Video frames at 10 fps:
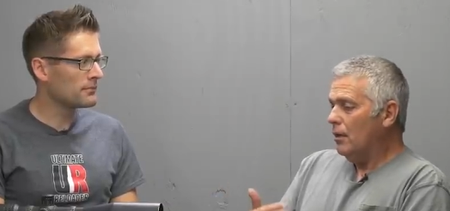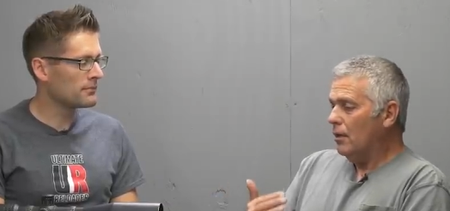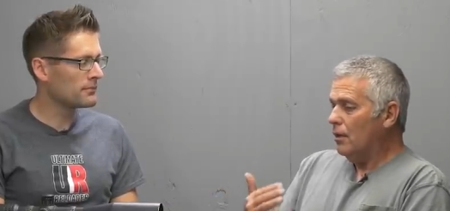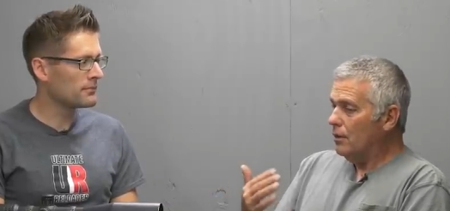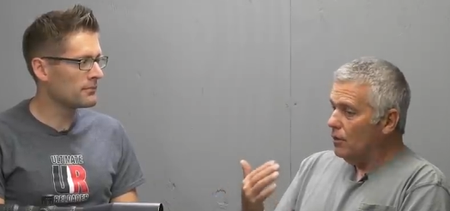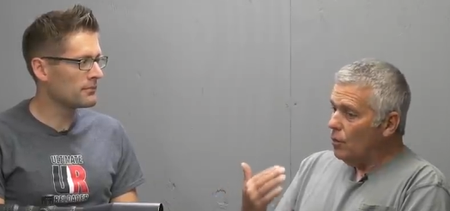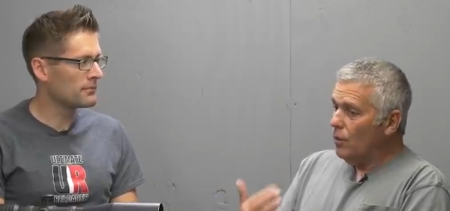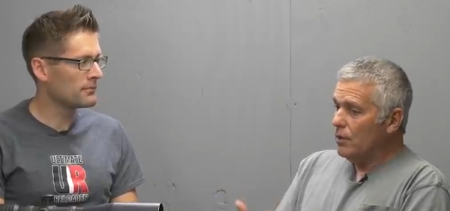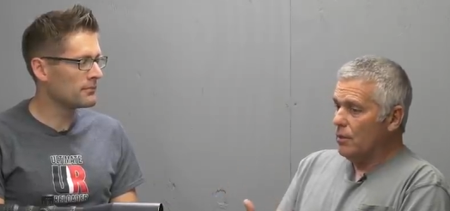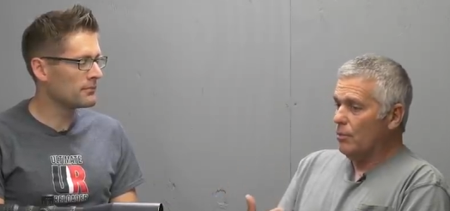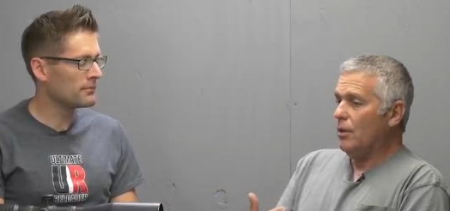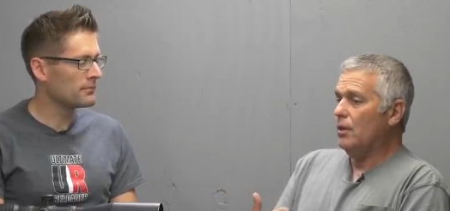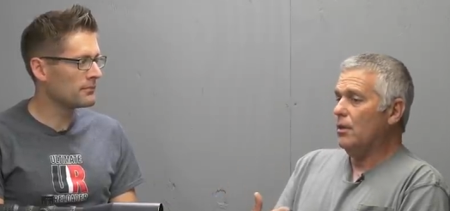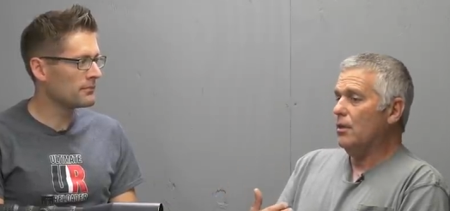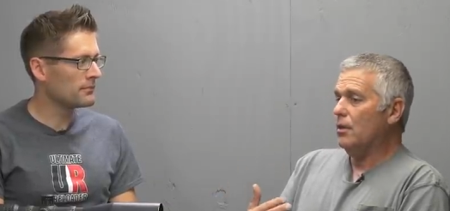Speaker 1: Uh, you do want something
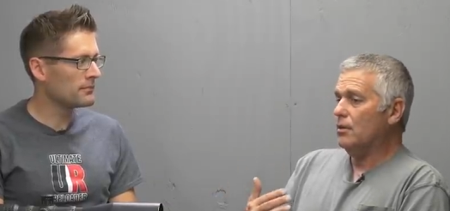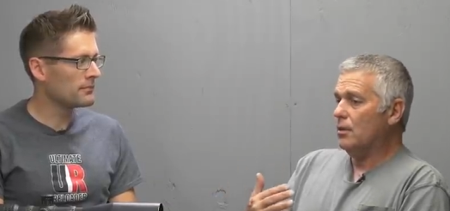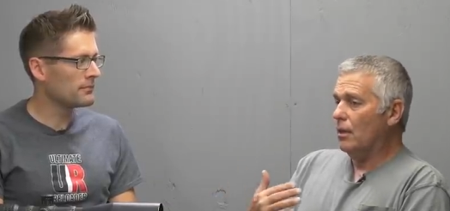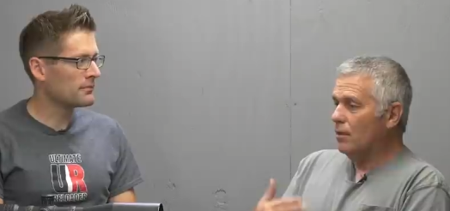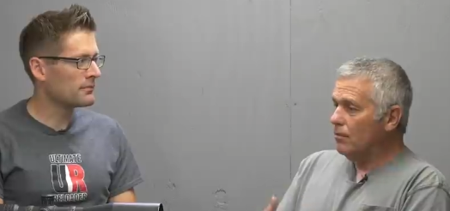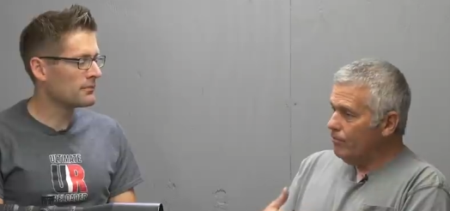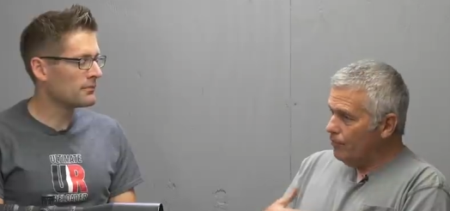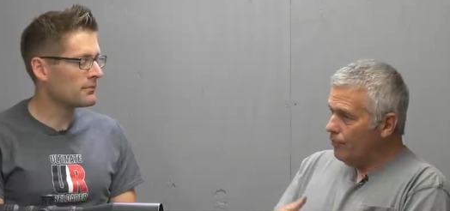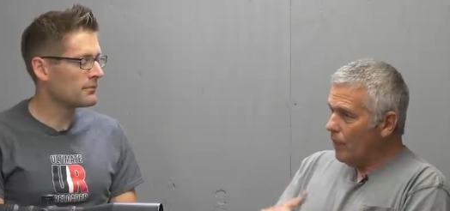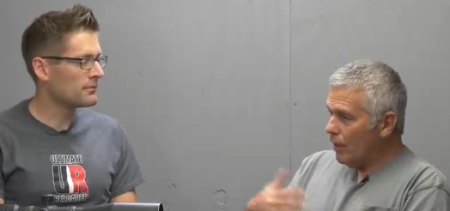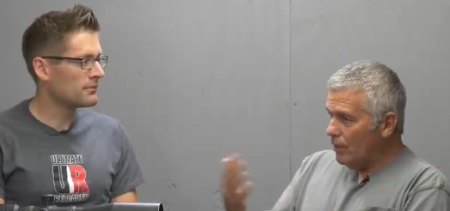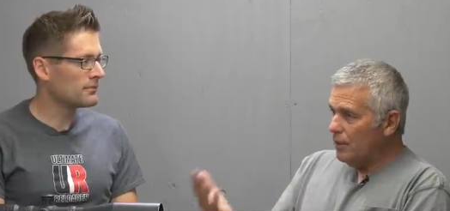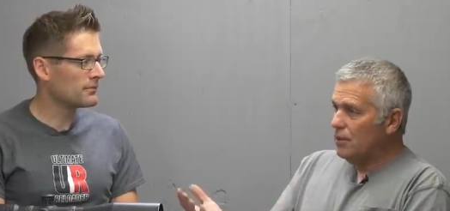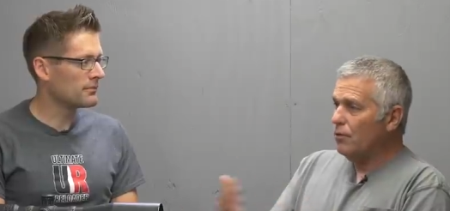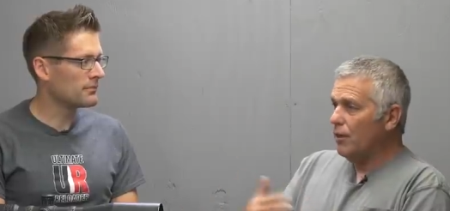that that's got a
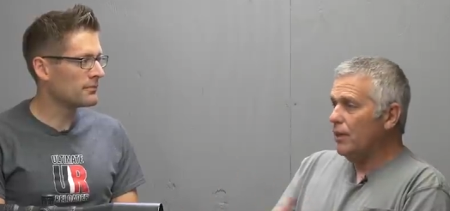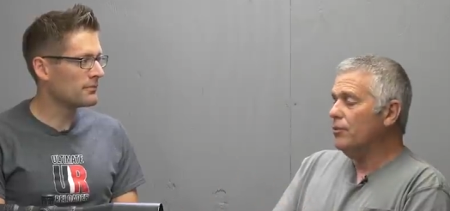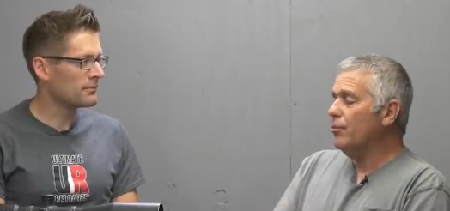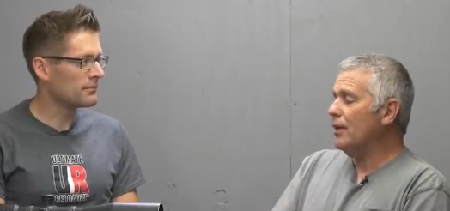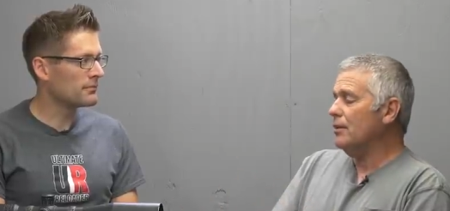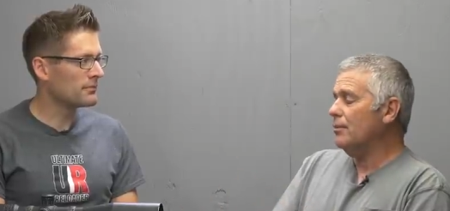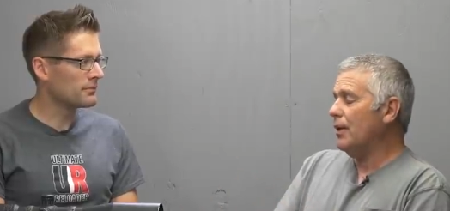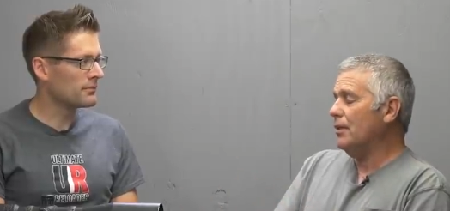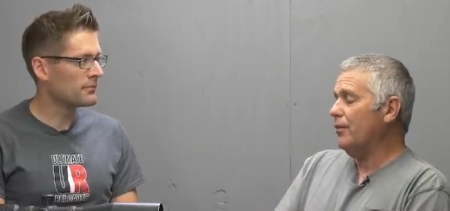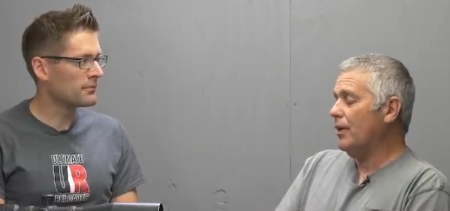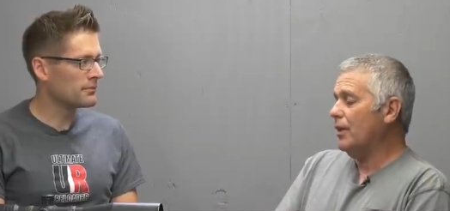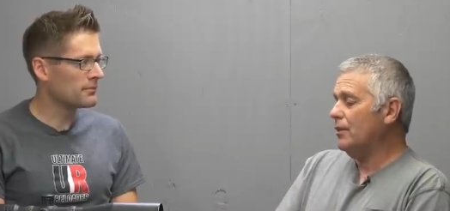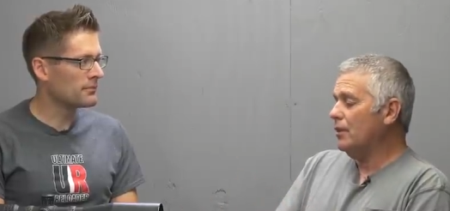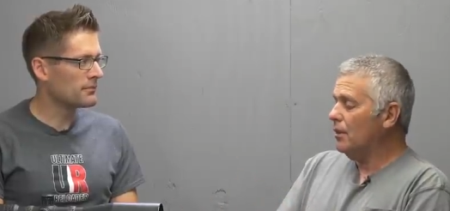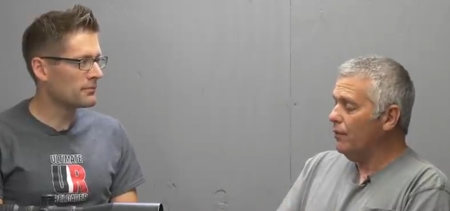decent range of mag
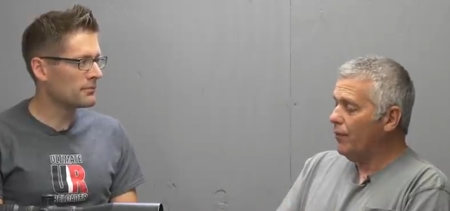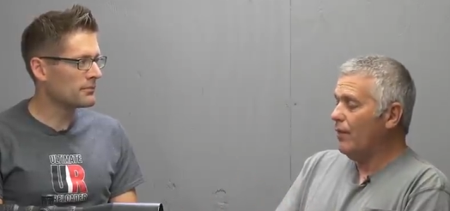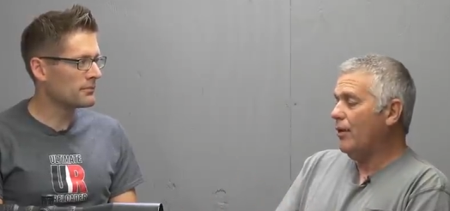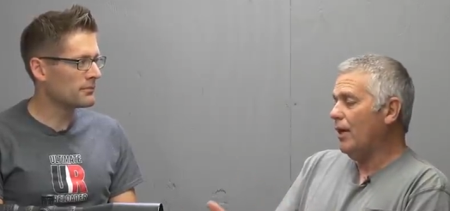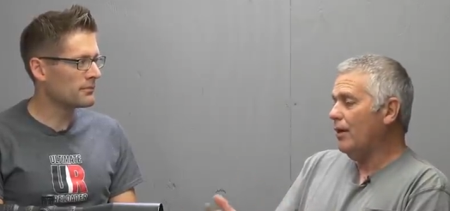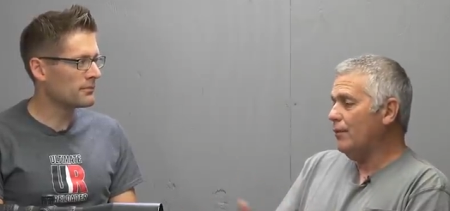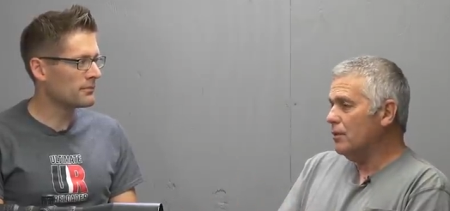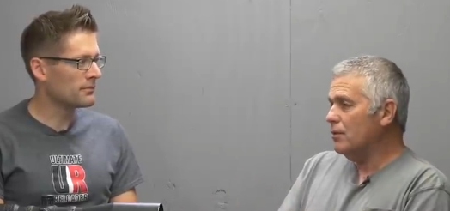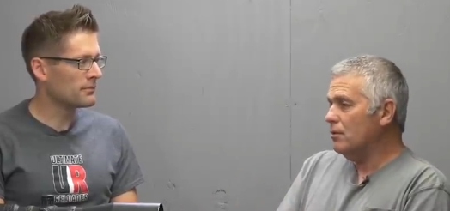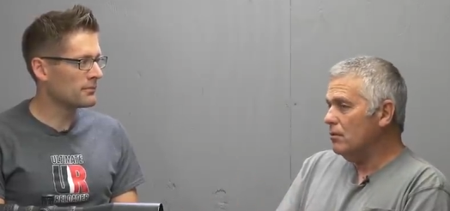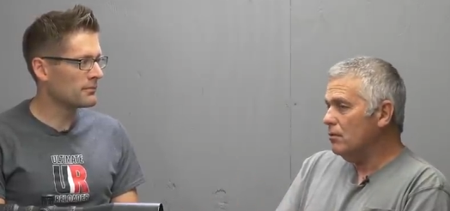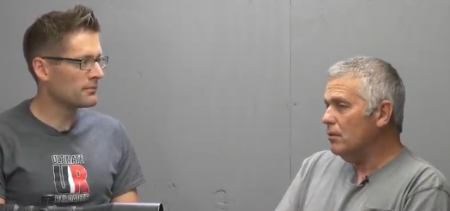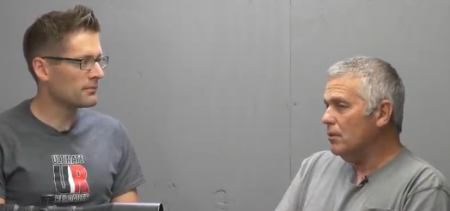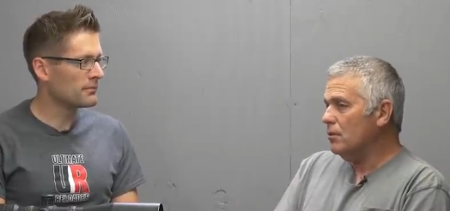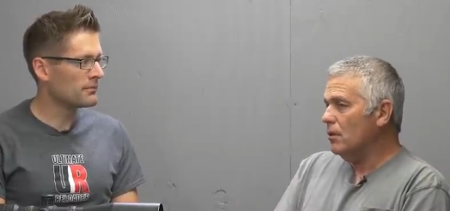magnification, and the five and a half is
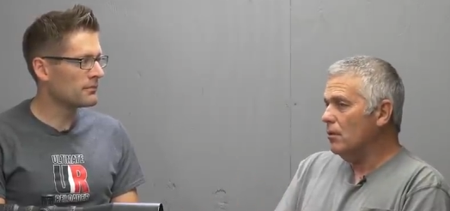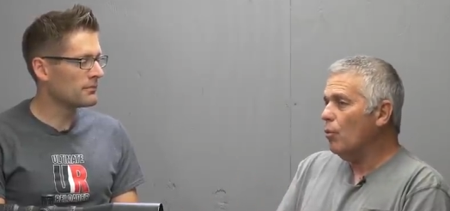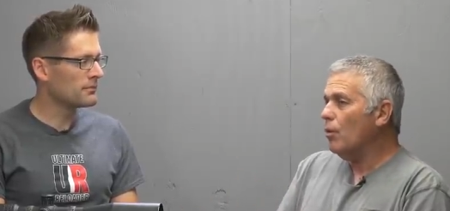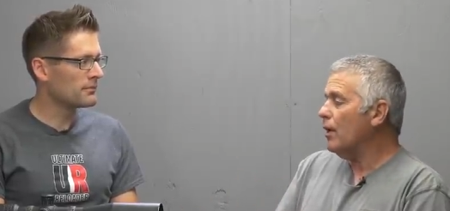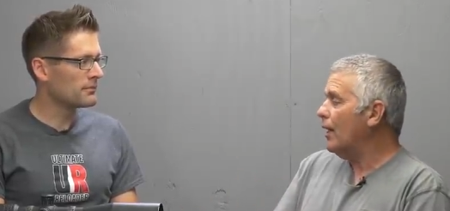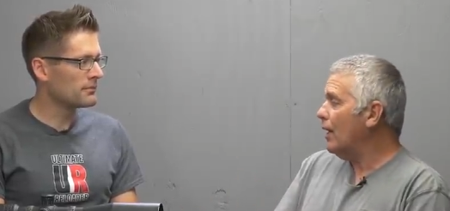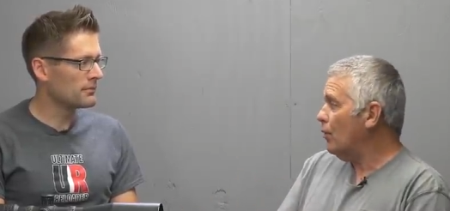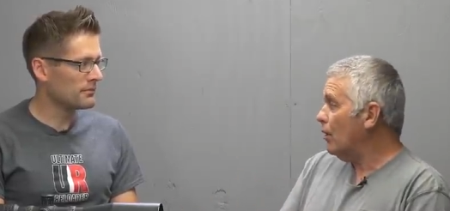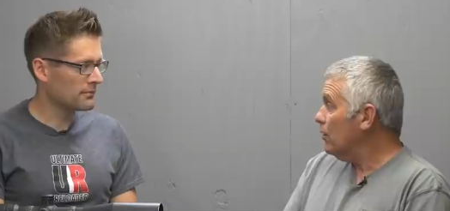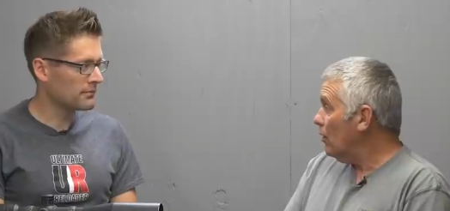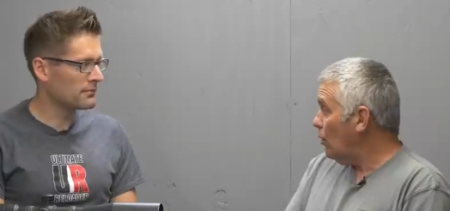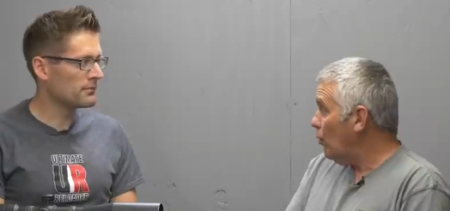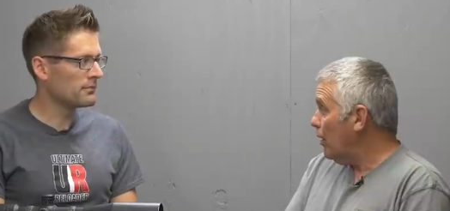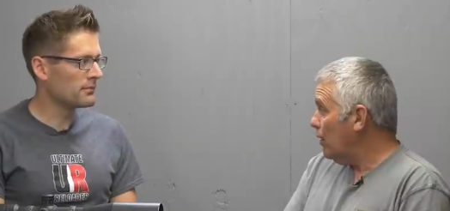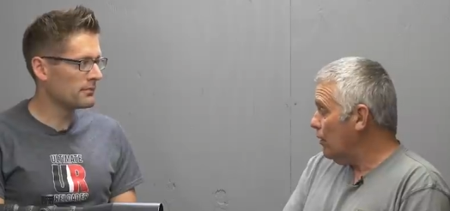is uh, more than adequate on the low
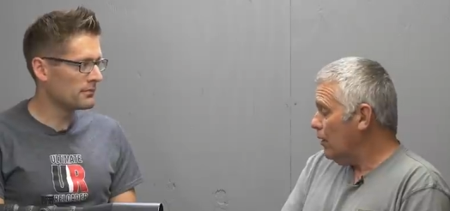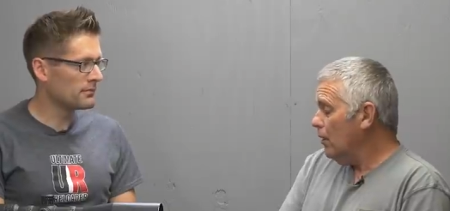mm -hmm. end.